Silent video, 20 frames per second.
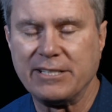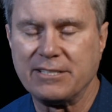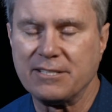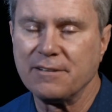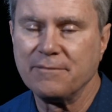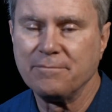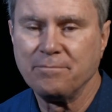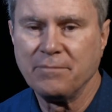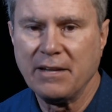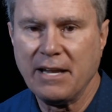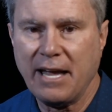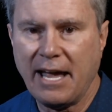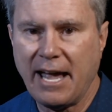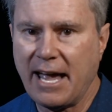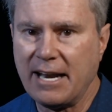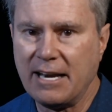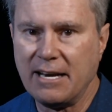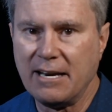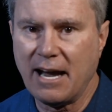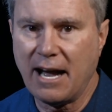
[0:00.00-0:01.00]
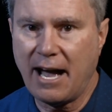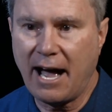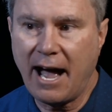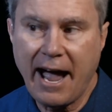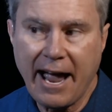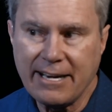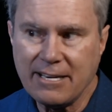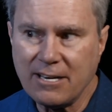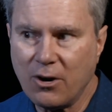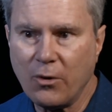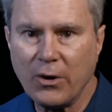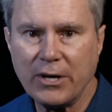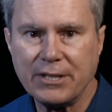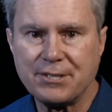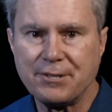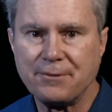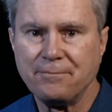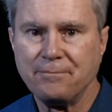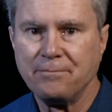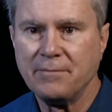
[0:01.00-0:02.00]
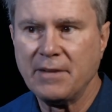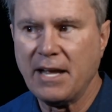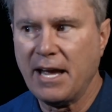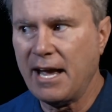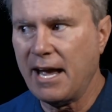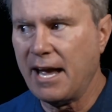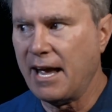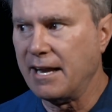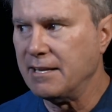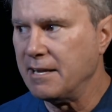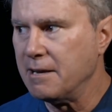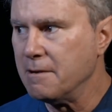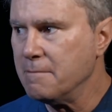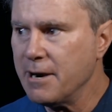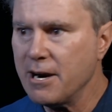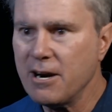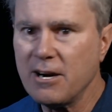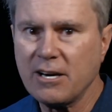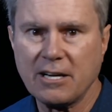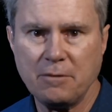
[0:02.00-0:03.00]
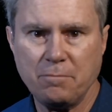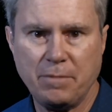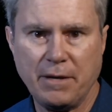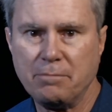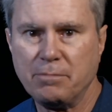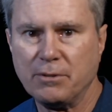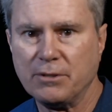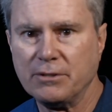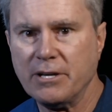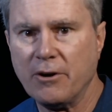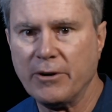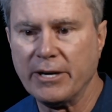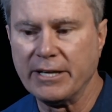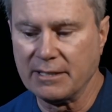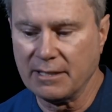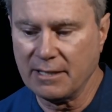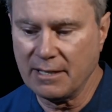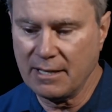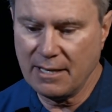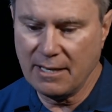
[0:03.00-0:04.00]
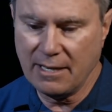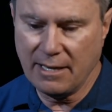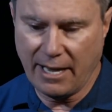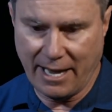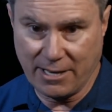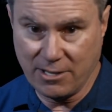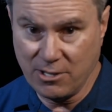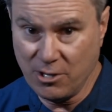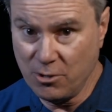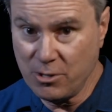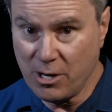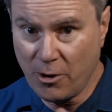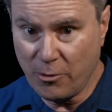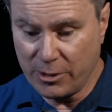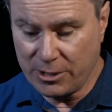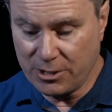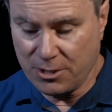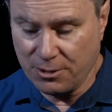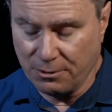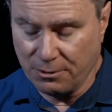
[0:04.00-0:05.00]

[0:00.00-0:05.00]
it, and I know it, and the American people know it, and you know it